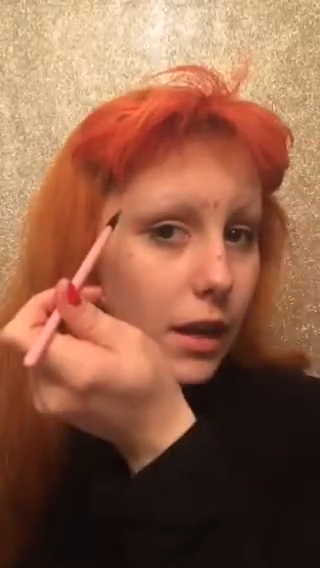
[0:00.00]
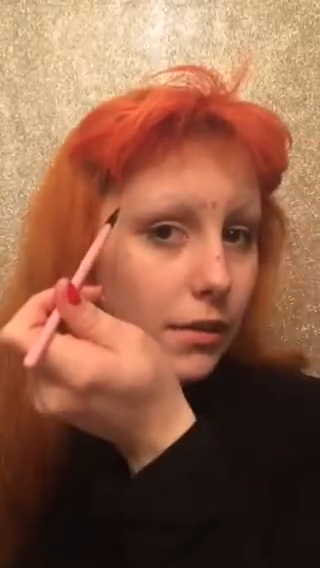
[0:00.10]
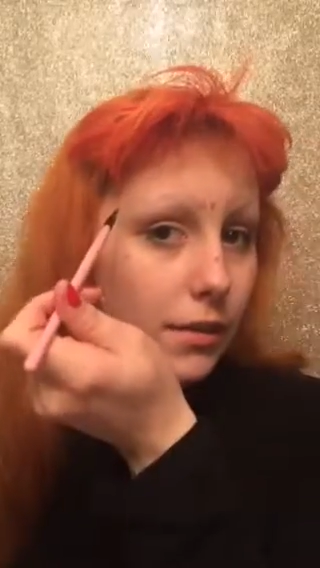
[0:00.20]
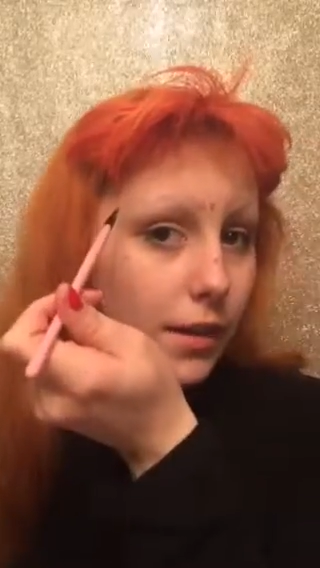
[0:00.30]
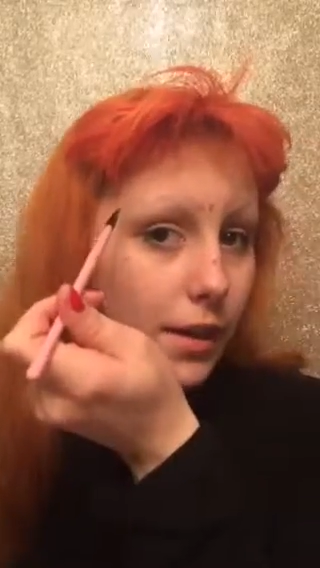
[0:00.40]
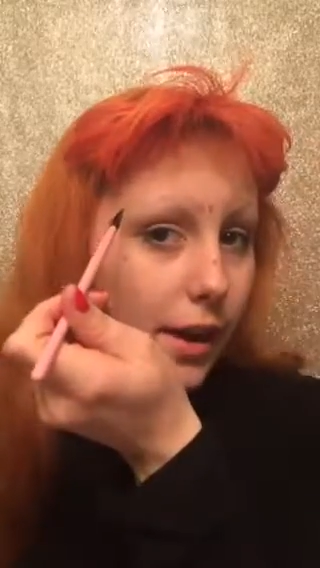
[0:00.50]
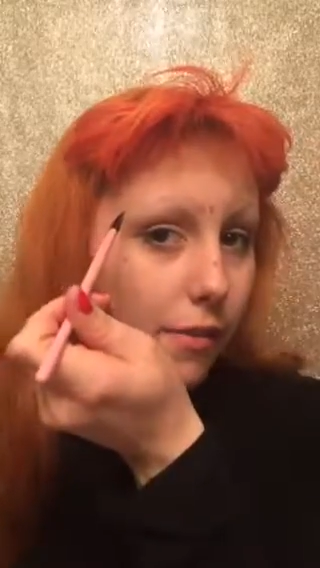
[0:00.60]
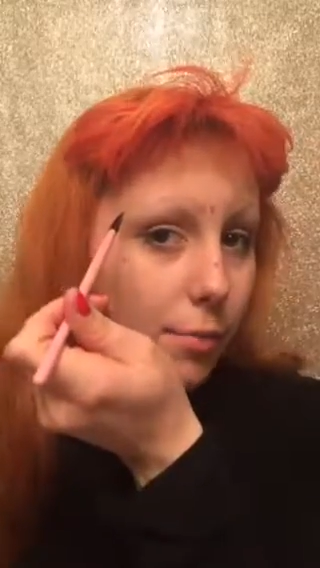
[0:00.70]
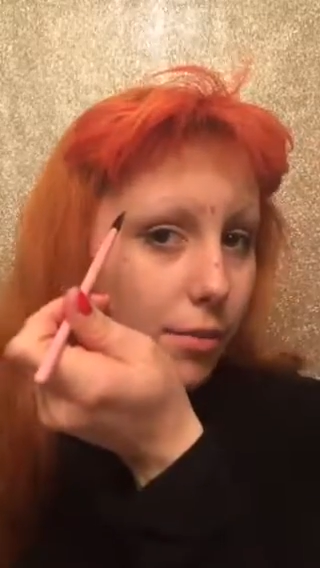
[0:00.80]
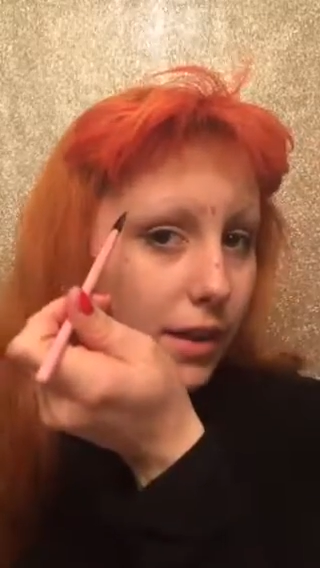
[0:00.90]
So now you have
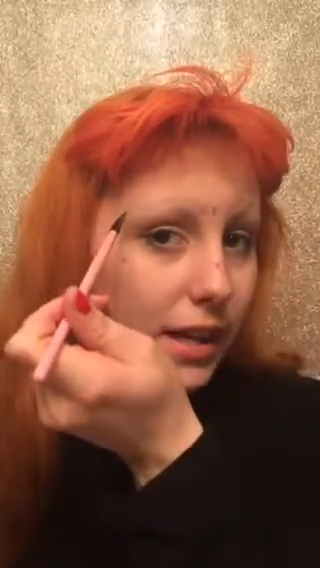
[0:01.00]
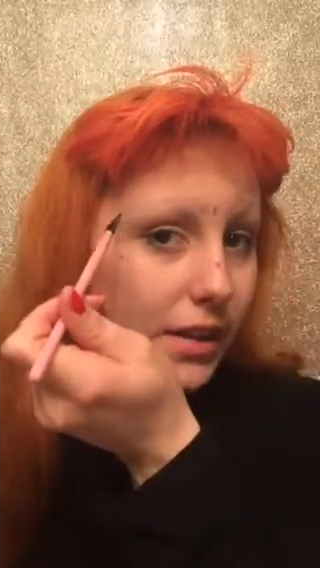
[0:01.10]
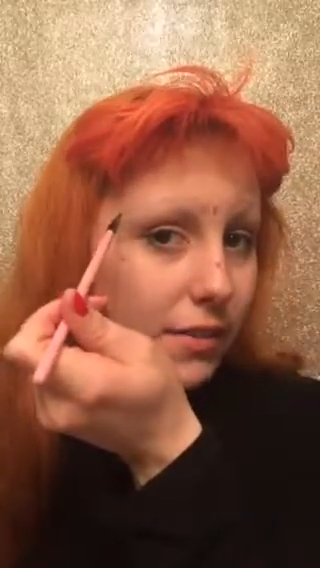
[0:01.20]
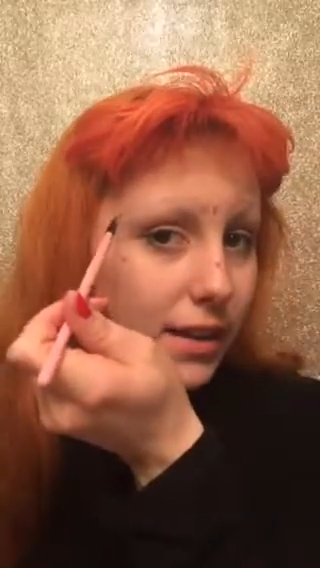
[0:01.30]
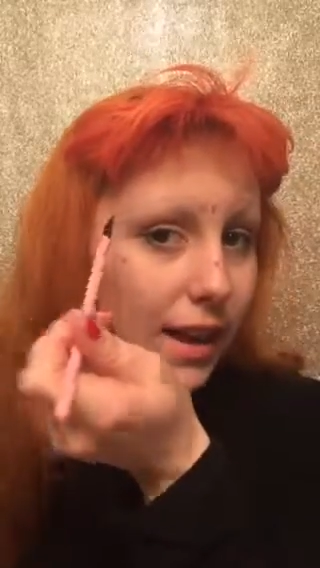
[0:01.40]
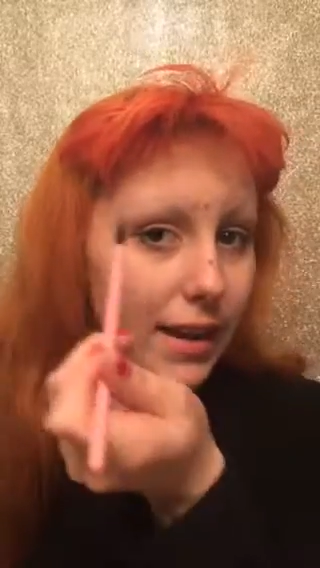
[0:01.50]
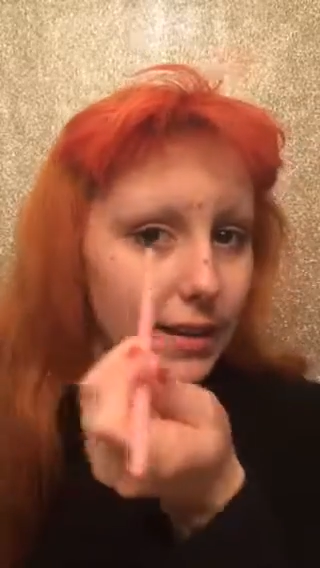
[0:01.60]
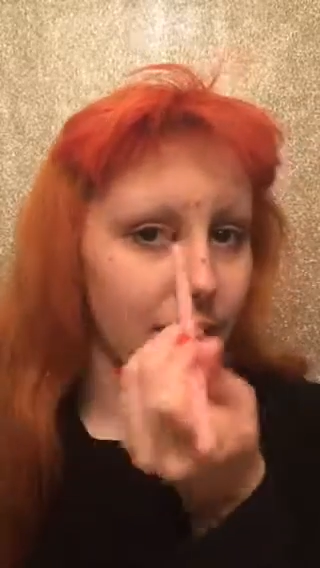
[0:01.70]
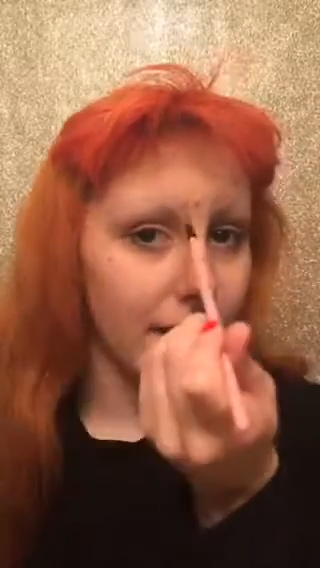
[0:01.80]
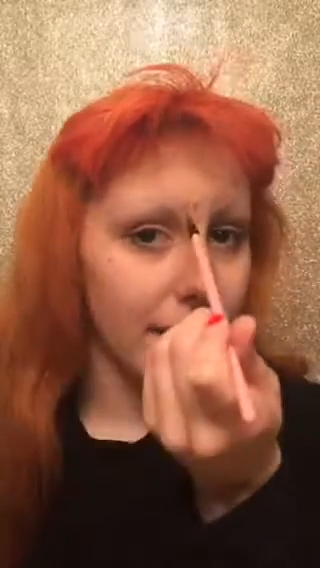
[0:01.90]
a pretty even
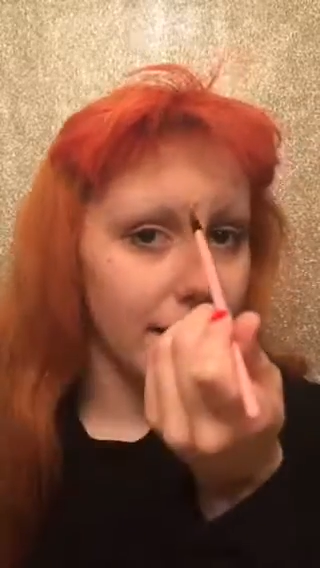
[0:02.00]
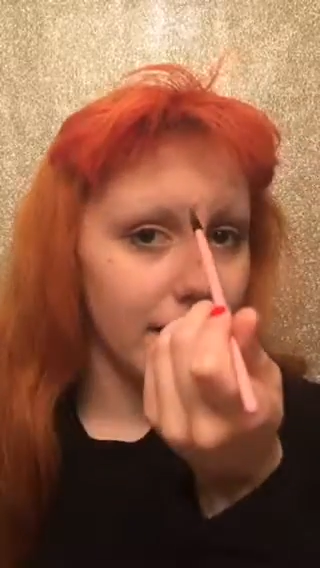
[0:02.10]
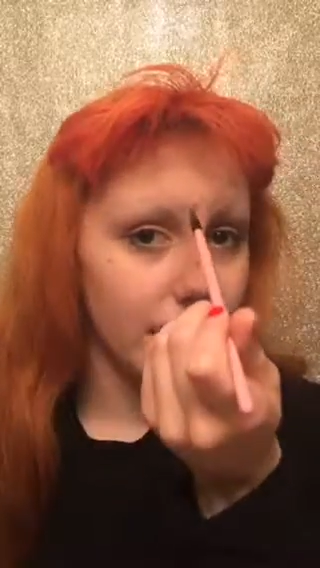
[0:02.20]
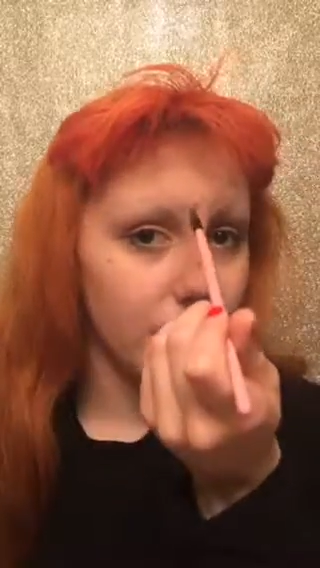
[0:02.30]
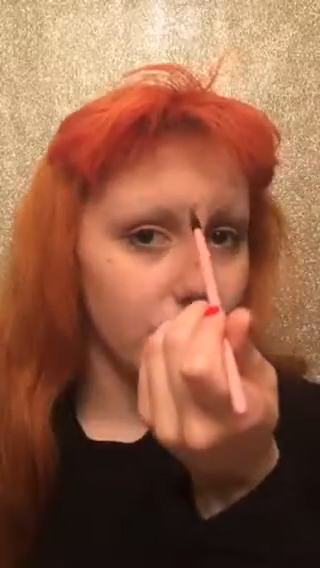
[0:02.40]
guideline, and now you